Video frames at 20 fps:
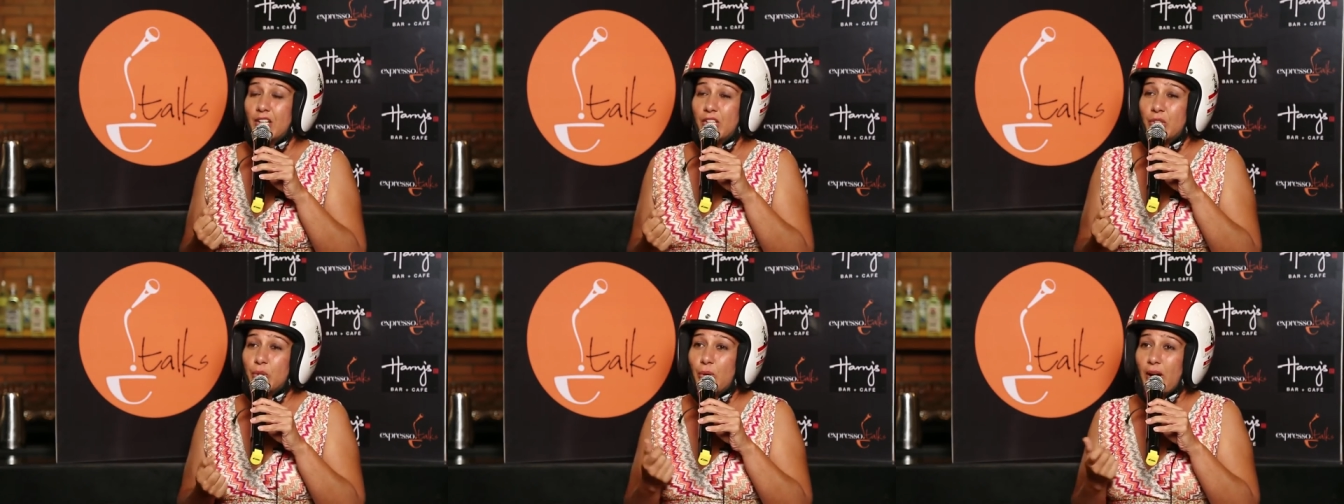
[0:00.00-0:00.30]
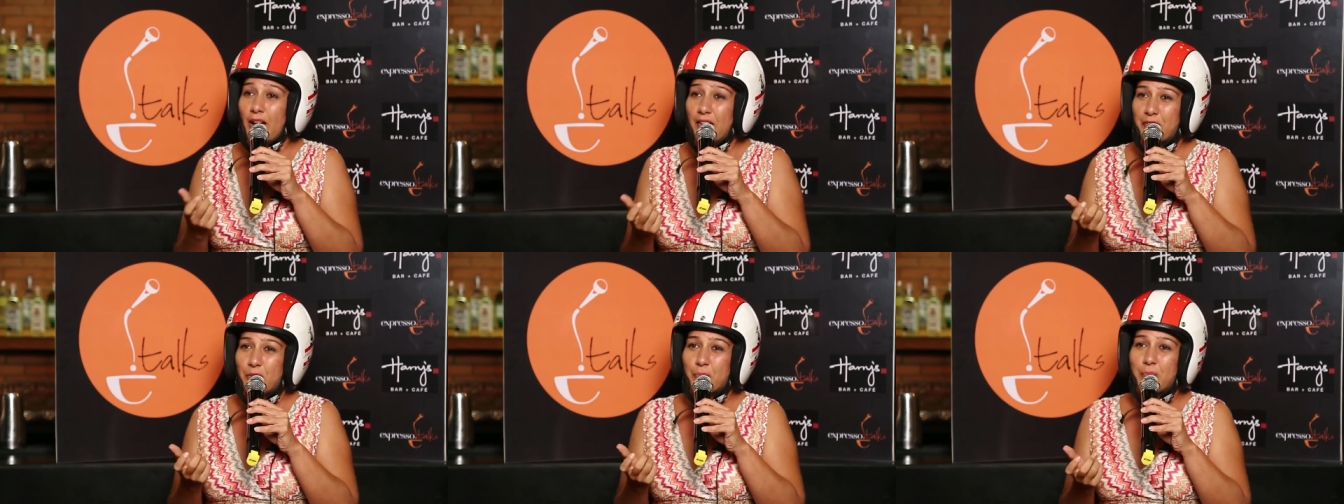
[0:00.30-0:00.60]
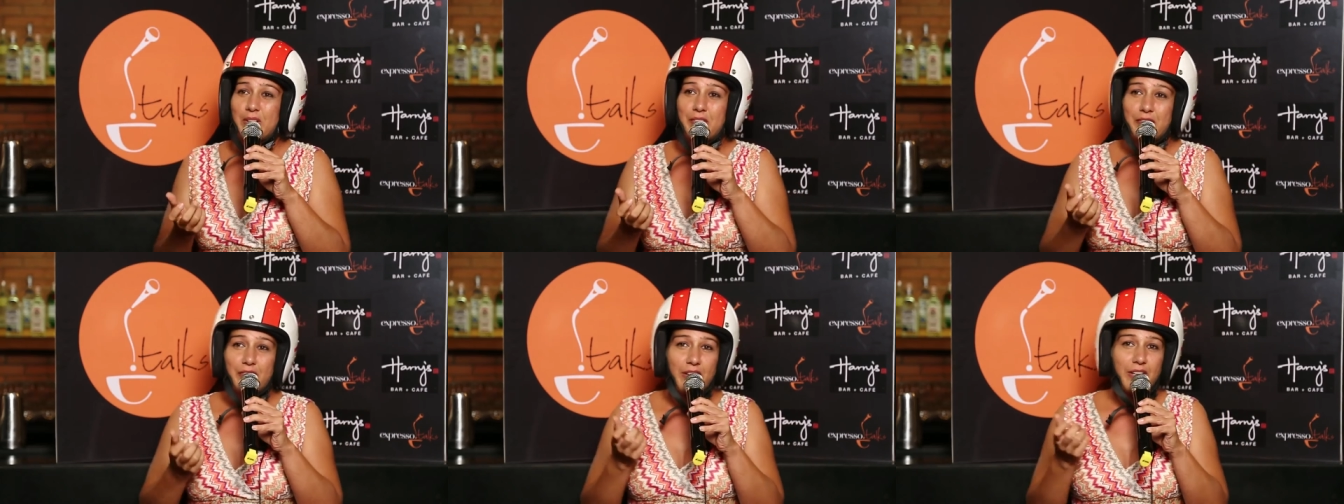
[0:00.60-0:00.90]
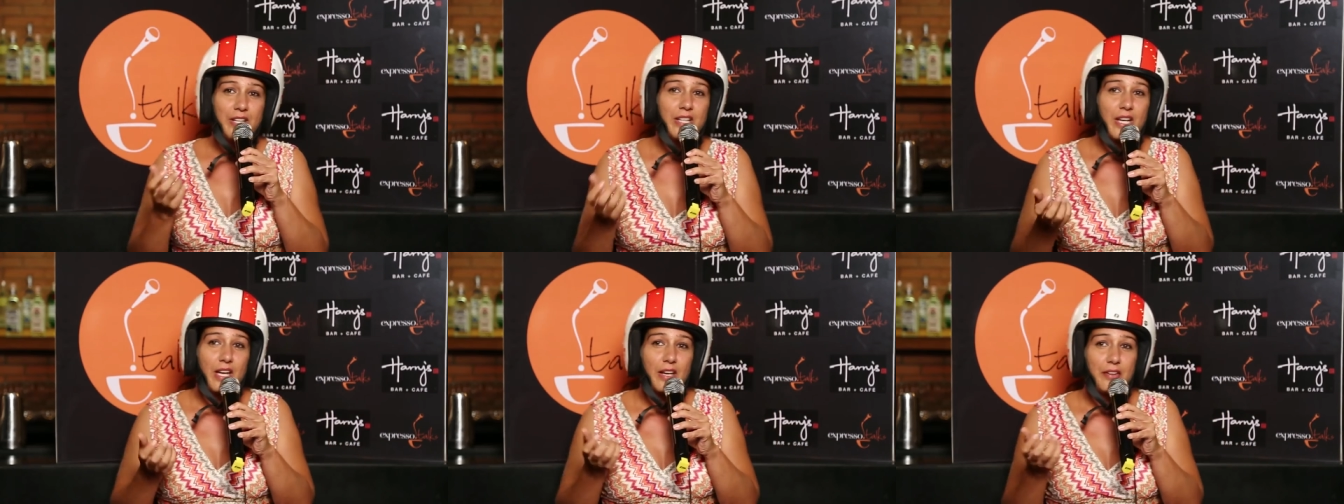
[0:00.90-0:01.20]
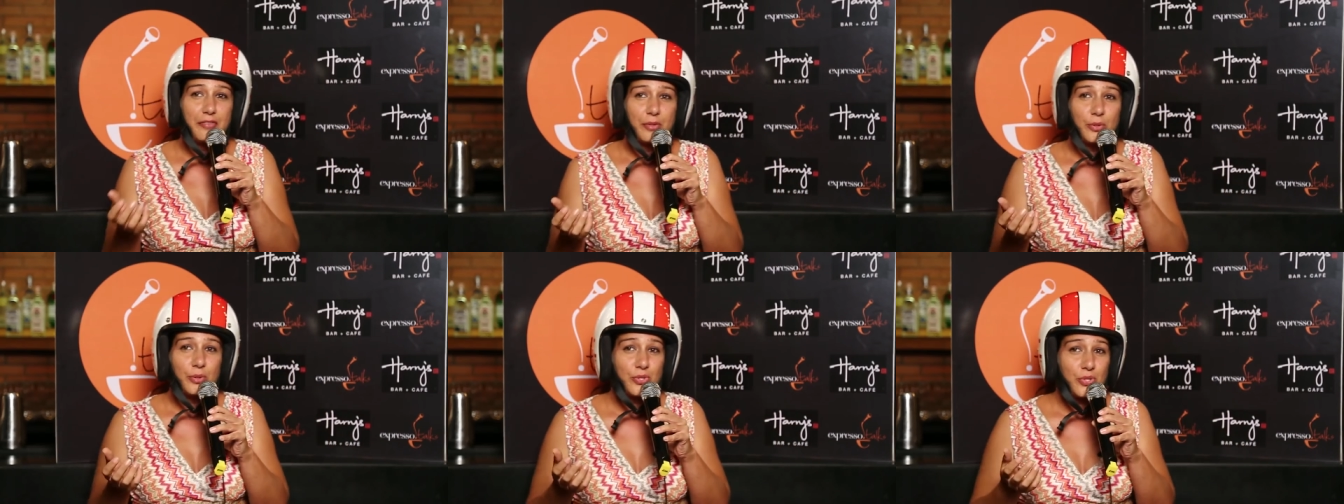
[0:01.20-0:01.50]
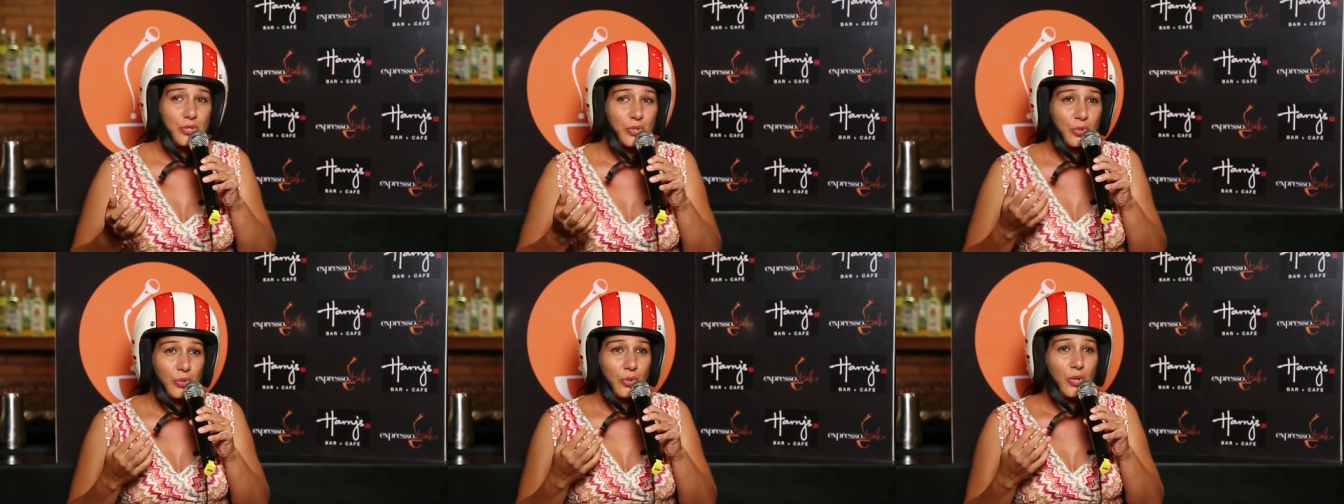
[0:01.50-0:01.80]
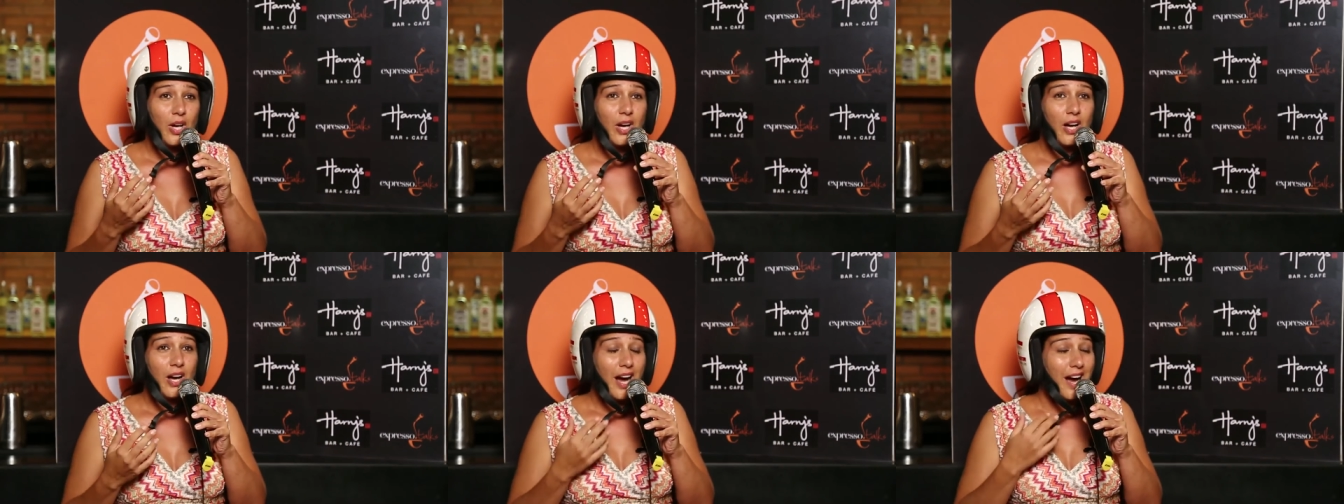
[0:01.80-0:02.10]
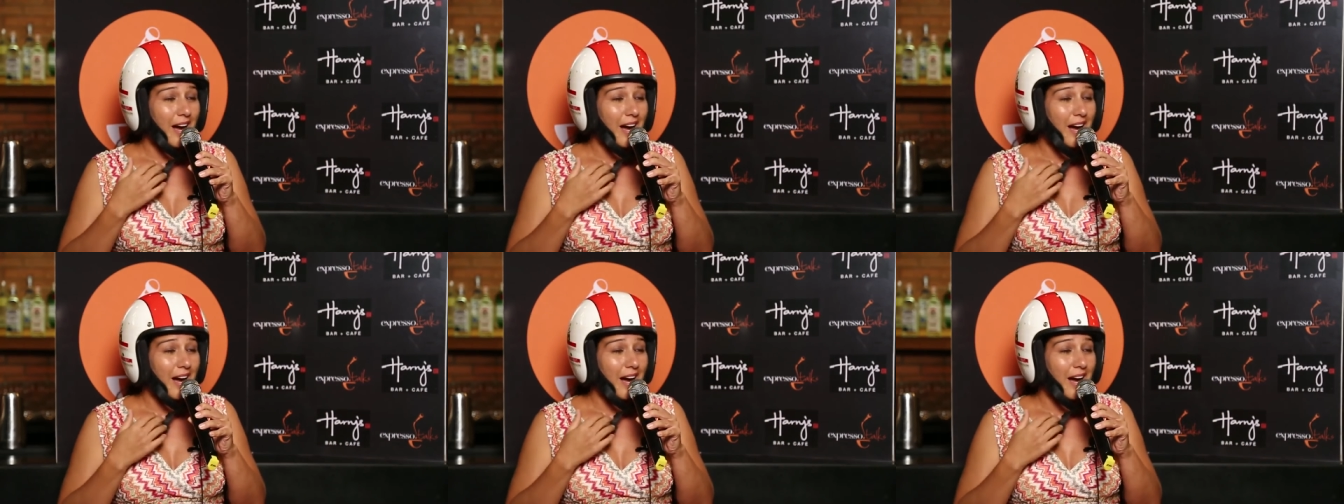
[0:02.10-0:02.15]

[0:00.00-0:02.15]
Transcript: you have to be very careful so